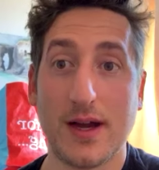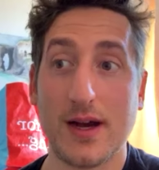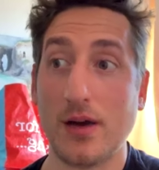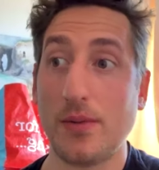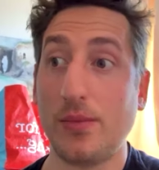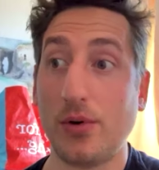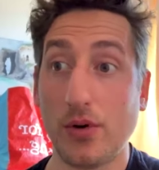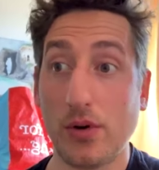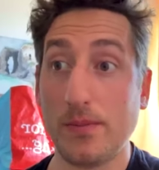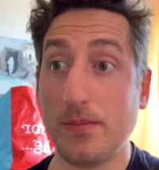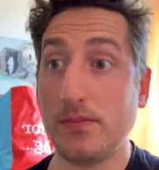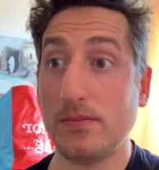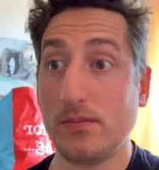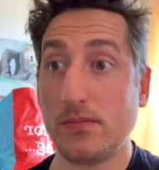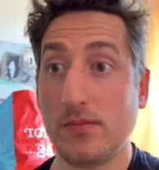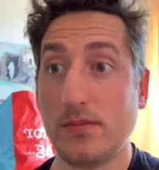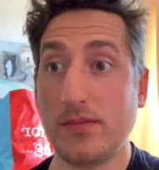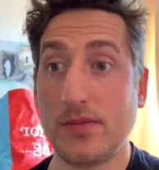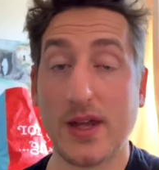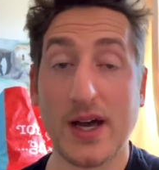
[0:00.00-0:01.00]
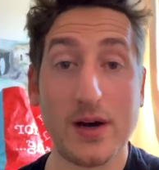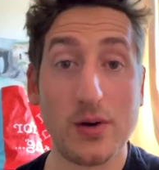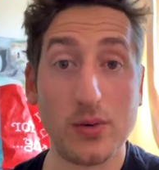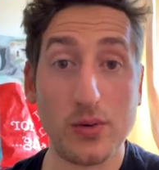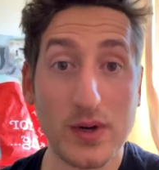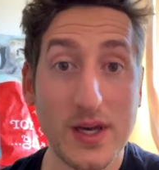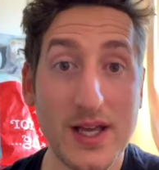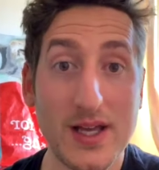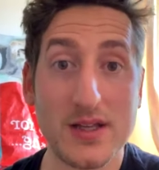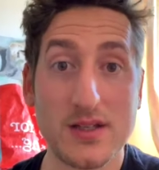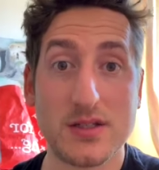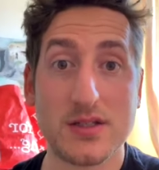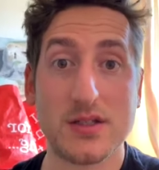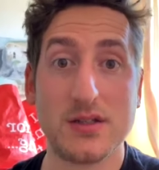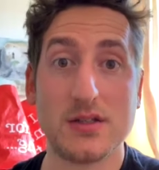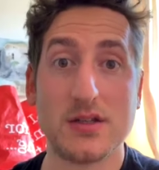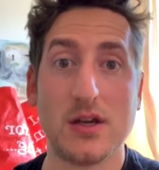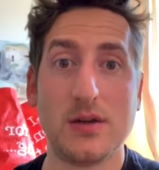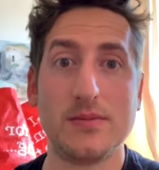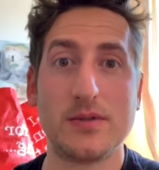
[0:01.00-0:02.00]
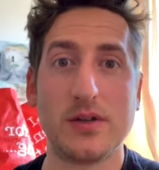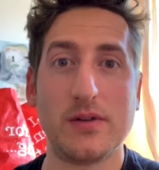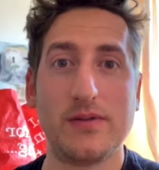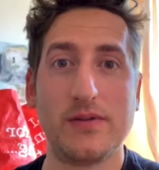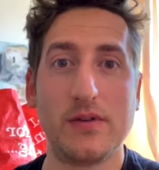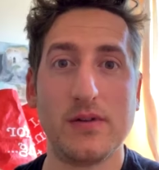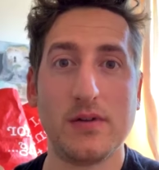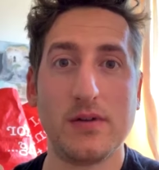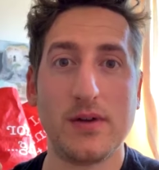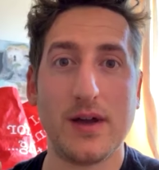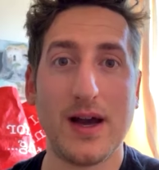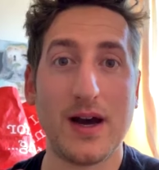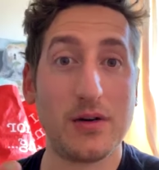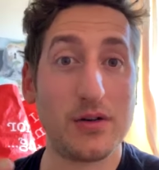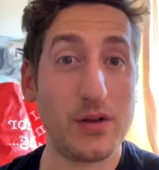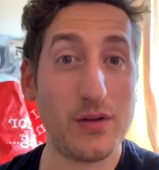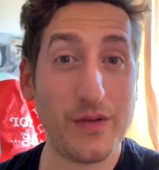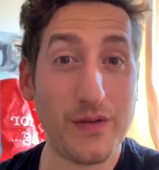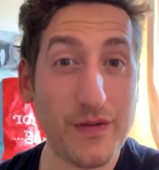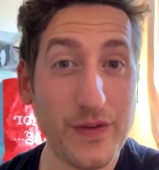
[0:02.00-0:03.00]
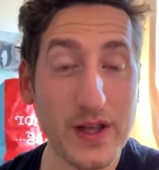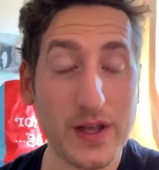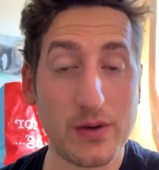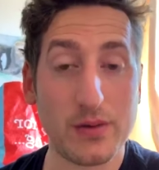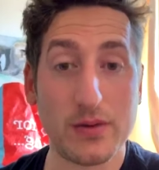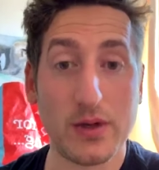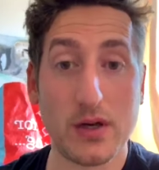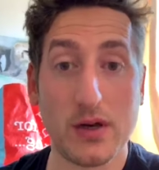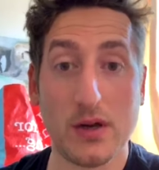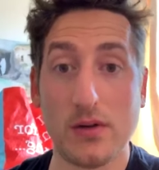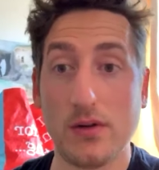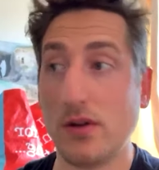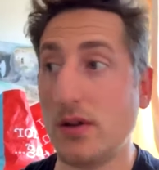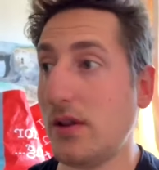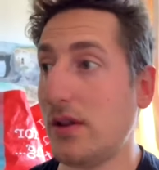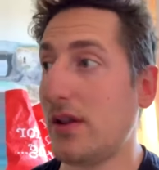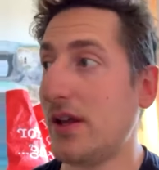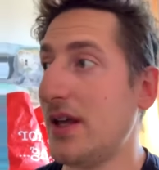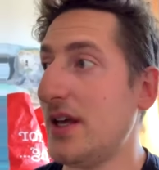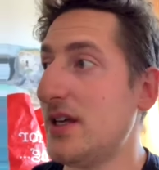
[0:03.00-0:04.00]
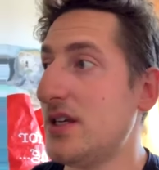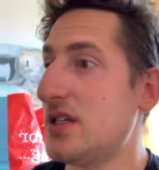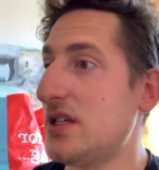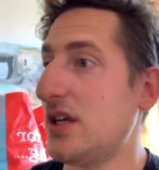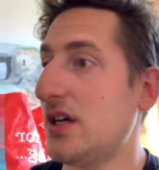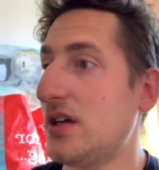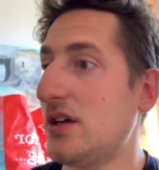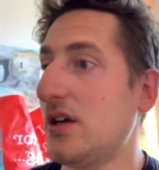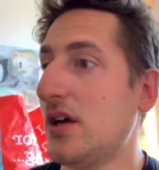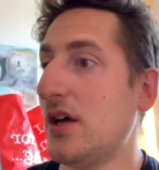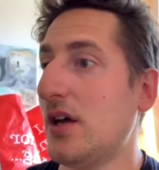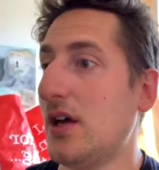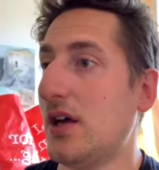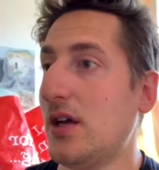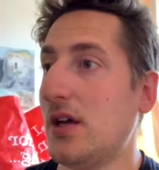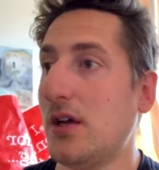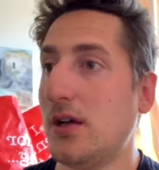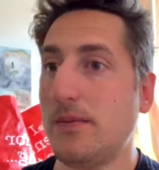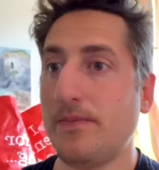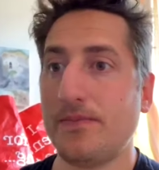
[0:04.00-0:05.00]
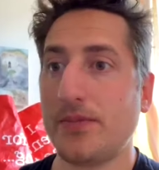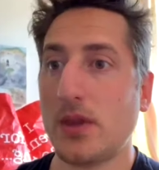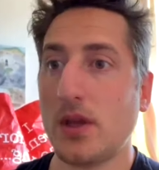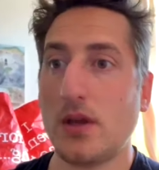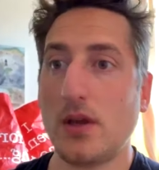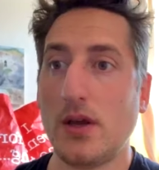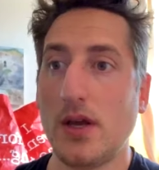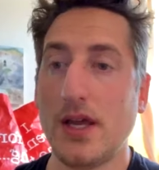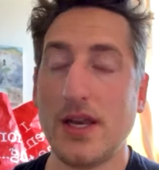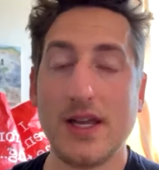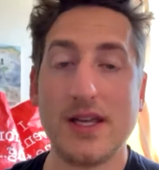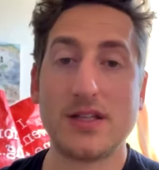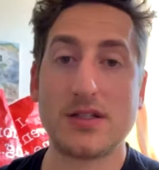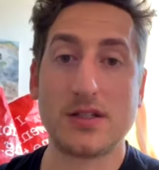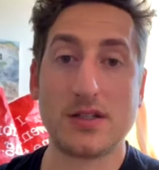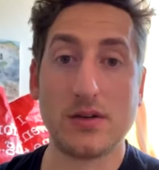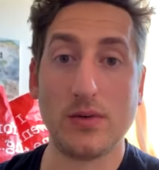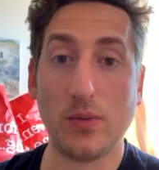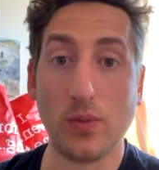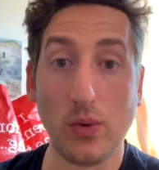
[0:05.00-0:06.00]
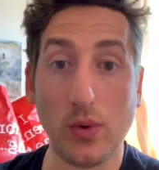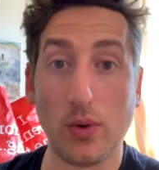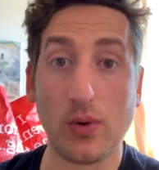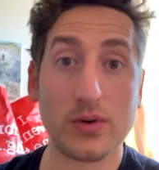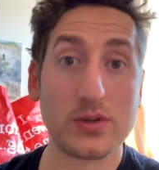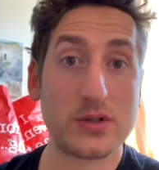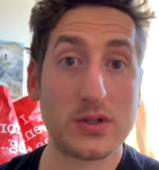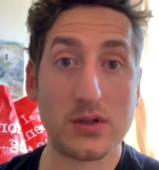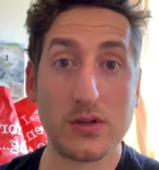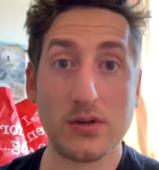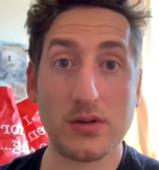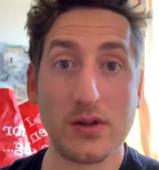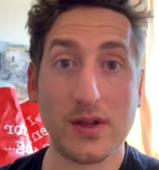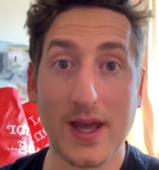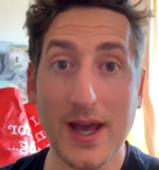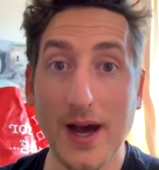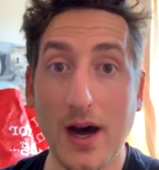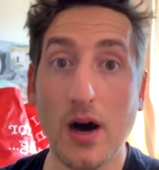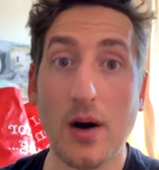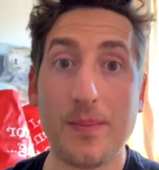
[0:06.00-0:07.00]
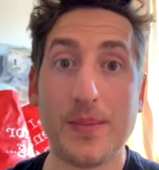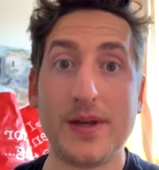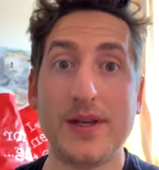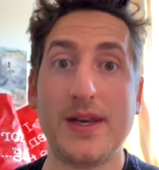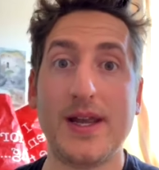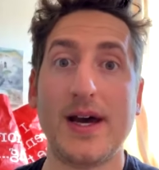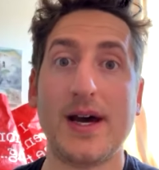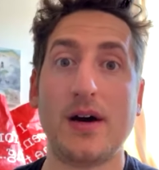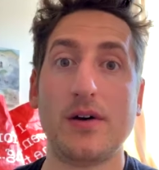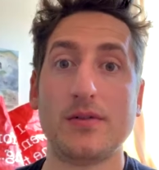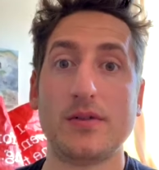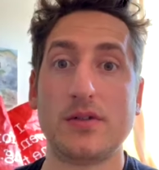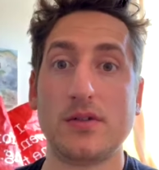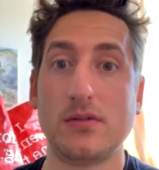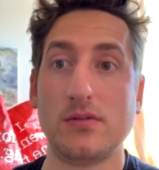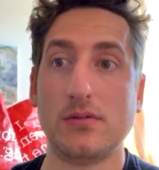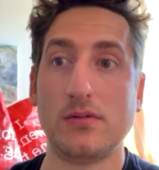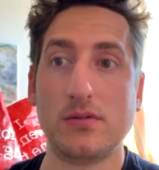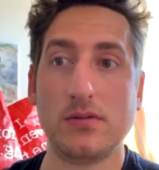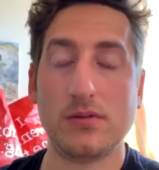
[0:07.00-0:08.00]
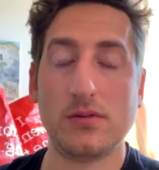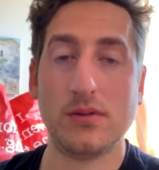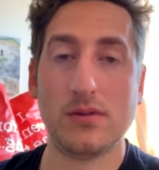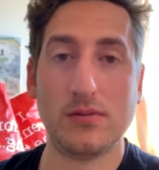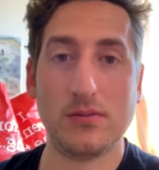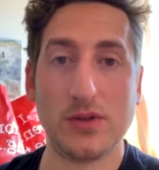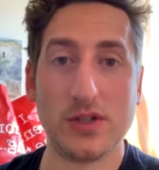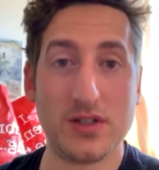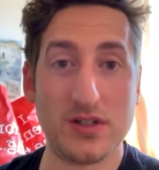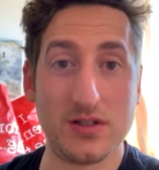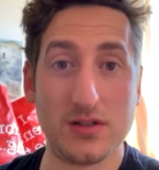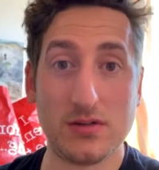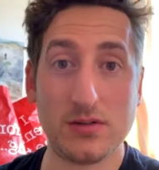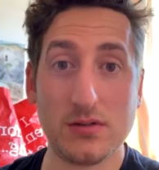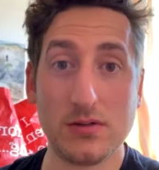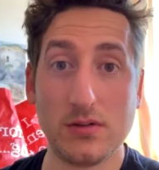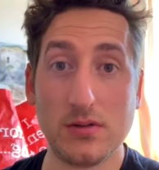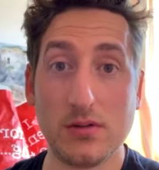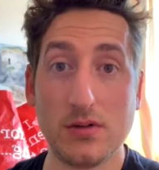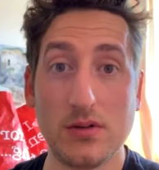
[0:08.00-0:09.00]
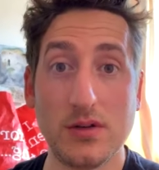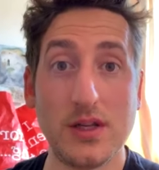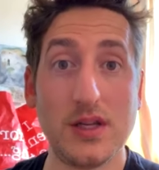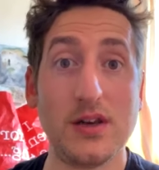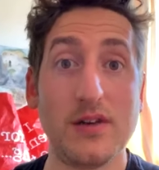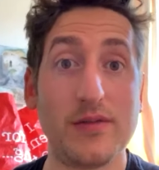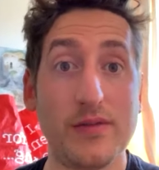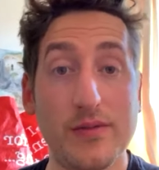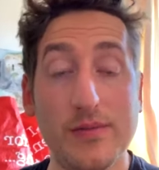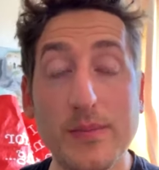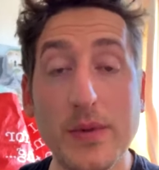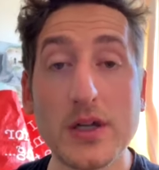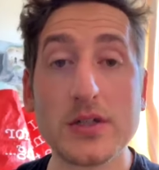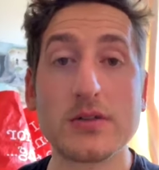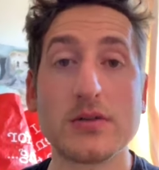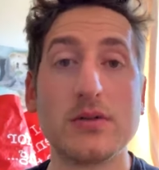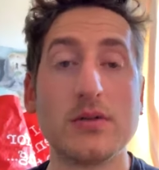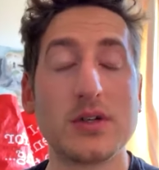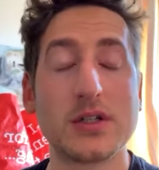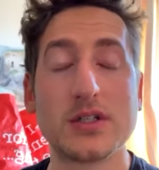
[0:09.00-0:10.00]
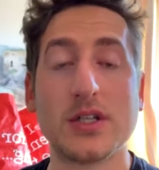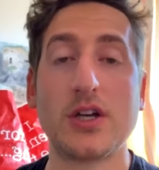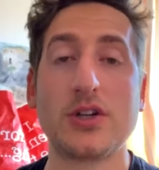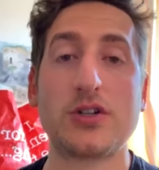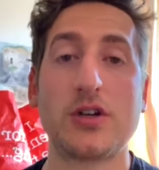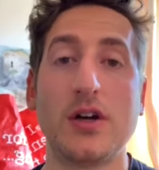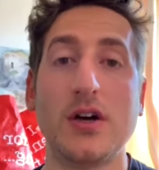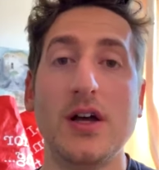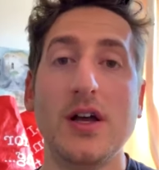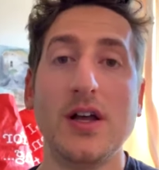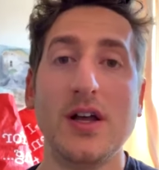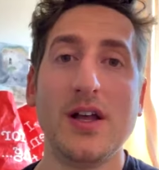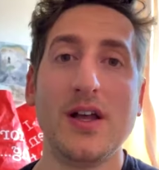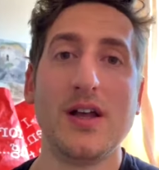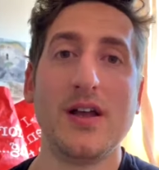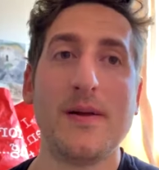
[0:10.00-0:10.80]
how important that all is in terms of how you feel. You know, the easier it is to walk, to get up and down, to which is needed for muscle, etc.,